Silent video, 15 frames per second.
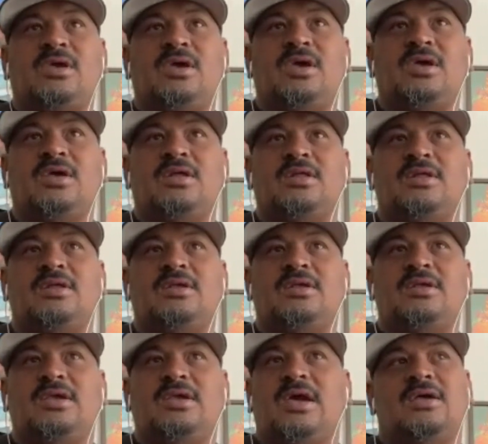And
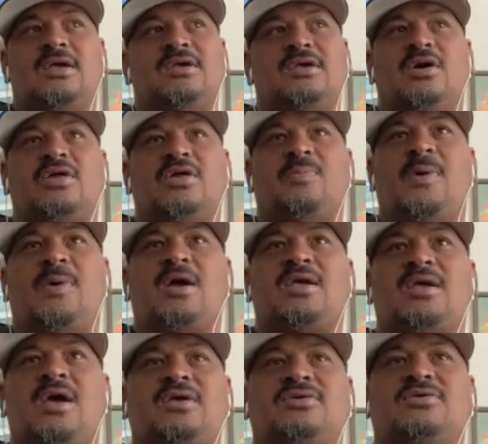yeah, other
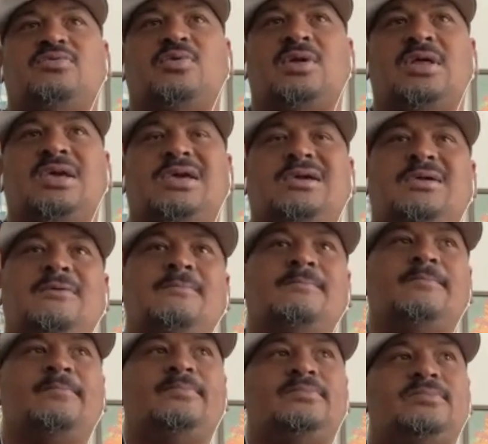podcasts is really,
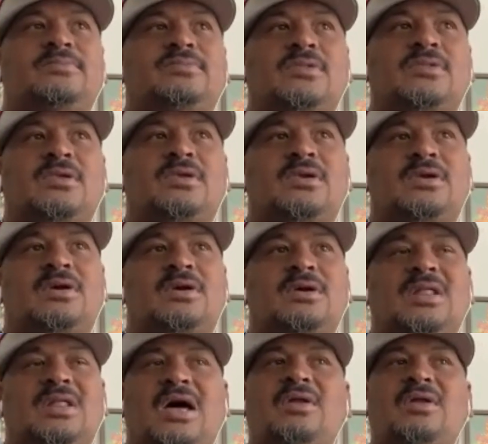a
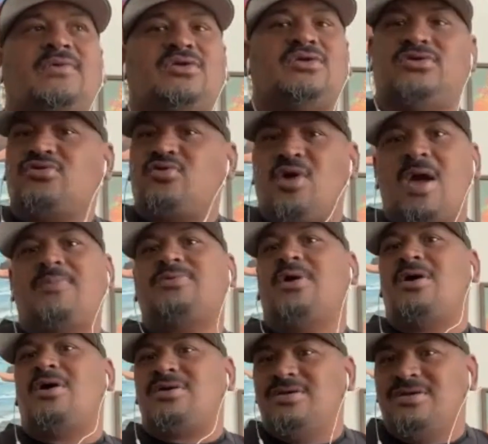lot of it is just crap
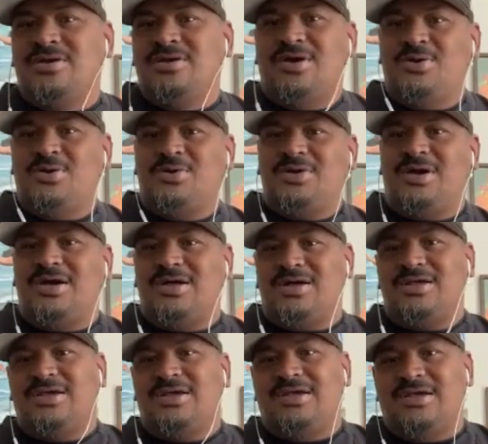talking.
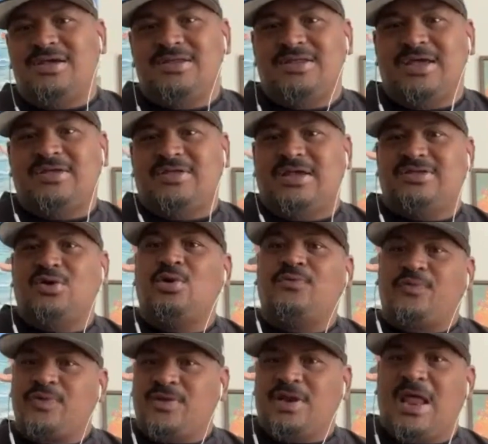They do it
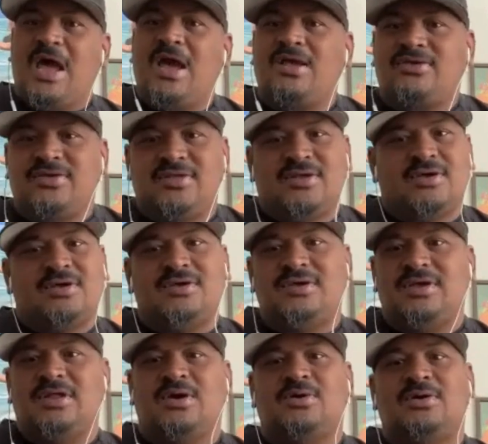for the likes and the.
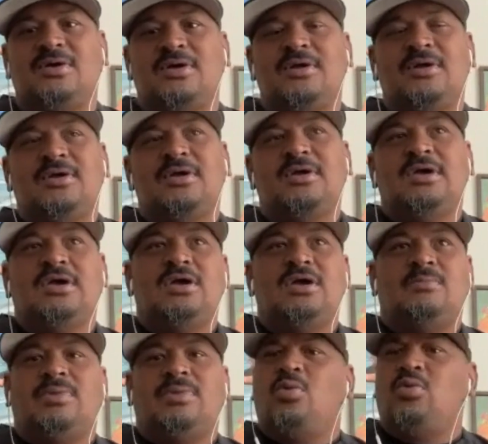
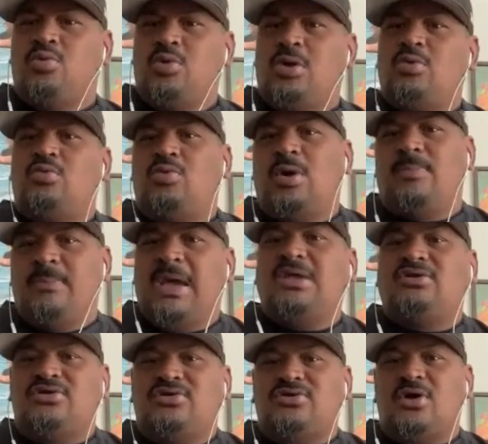Oh, what made
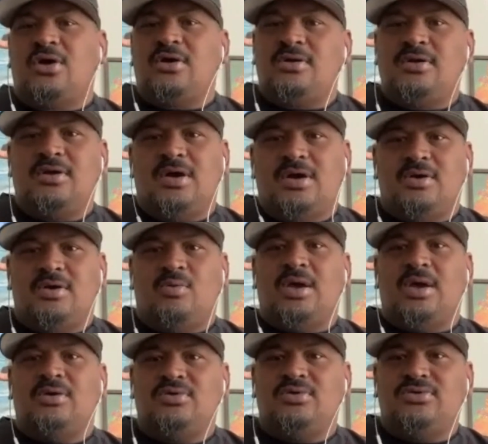you start
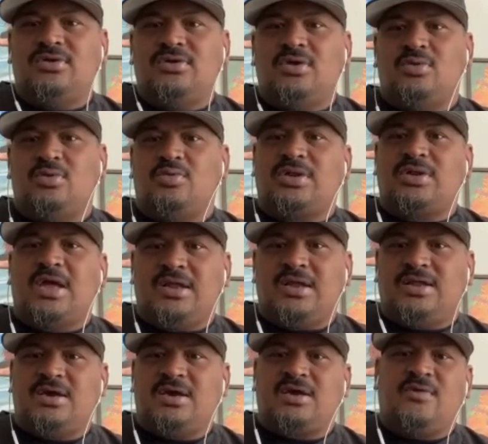White Uce? Where'd the
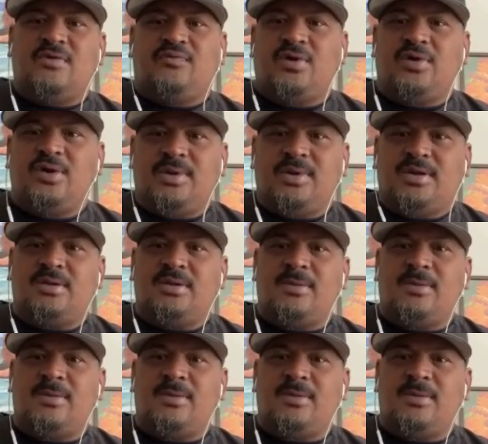idea come from? And